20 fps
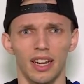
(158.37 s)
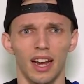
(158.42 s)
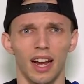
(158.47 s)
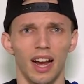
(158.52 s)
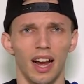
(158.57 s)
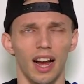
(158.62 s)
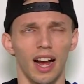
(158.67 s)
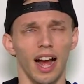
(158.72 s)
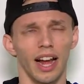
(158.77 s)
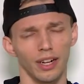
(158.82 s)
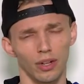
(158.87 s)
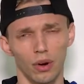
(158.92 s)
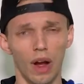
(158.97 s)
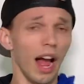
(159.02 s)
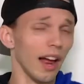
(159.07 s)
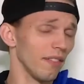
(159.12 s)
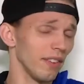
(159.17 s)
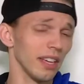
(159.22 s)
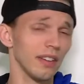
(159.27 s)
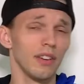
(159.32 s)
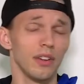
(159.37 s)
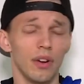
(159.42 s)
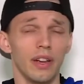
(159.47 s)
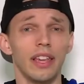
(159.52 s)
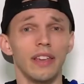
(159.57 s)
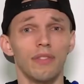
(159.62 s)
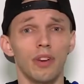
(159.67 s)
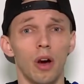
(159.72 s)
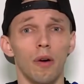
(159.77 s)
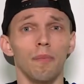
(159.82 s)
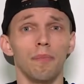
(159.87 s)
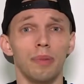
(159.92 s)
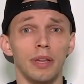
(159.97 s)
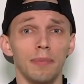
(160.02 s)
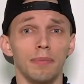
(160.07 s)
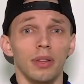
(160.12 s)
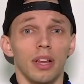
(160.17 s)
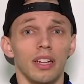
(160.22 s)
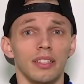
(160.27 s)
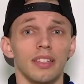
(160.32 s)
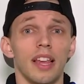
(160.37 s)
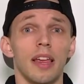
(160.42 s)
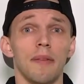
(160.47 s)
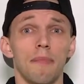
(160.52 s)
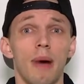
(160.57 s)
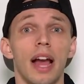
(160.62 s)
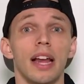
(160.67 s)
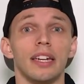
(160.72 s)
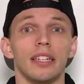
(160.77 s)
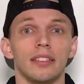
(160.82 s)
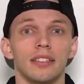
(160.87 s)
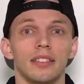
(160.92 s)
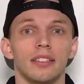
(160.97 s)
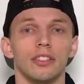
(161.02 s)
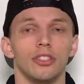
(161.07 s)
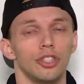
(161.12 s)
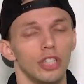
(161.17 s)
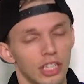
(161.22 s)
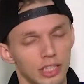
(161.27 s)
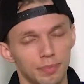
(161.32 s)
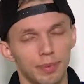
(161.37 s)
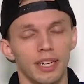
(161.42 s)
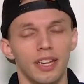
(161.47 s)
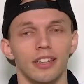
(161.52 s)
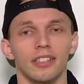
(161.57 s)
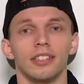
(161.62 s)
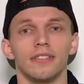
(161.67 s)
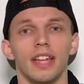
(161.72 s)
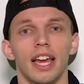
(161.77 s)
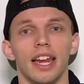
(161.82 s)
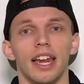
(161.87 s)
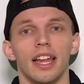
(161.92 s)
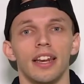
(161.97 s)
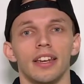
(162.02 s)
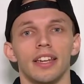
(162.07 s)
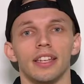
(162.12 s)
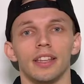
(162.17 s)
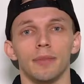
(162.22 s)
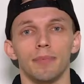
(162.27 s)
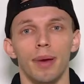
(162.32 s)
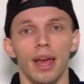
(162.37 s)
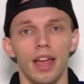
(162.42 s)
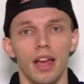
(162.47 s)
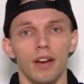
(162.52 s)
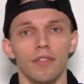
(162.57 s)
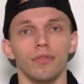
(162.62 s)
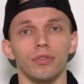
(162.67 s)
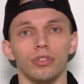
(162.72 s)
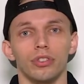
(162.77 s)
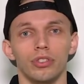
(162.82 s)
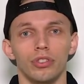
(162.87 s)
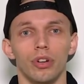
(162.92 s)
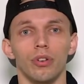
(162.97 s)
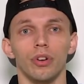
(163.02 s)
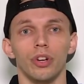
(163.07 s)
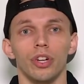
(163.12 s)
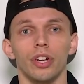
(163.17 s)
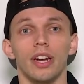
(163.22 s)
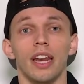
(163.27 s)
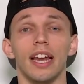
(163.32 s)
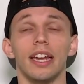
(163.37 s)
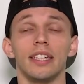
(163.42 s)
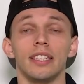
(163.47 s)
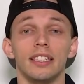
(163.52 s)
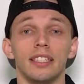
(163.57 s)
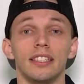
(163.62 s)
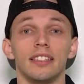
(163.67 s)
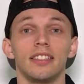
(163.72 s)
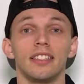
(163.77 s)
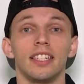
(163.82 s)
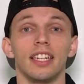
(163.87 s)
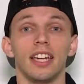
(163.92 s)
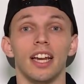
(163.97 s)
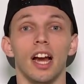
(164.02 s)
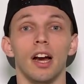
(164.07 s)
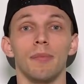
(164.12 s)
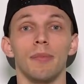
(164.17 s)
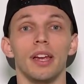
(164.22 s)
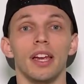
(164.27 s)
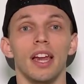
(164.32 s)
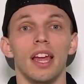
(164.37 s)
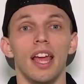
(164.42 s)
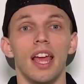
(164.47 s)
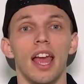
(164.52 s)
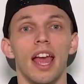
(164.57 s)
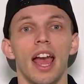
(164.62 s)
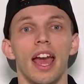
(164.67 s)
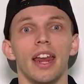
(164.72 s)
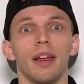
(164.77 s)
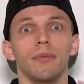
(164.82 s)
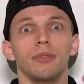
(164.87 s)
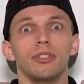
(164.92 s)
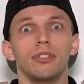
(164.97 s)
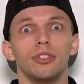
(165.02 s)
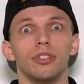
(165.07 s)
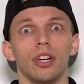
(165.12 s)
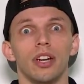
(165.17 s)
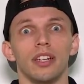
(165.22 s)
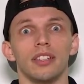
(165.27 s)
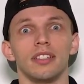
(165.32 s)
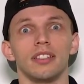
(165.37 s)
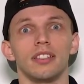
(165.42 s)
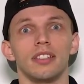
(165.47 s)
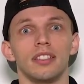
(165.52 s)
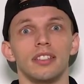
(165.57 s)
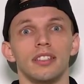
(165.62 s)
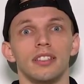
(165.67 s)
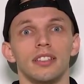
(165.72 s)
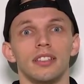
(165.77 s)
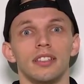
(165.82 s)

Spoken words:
I'd even go B plus, A minus, just because of that ending. The payoff was so good, and I didn't see it coming, and it was just...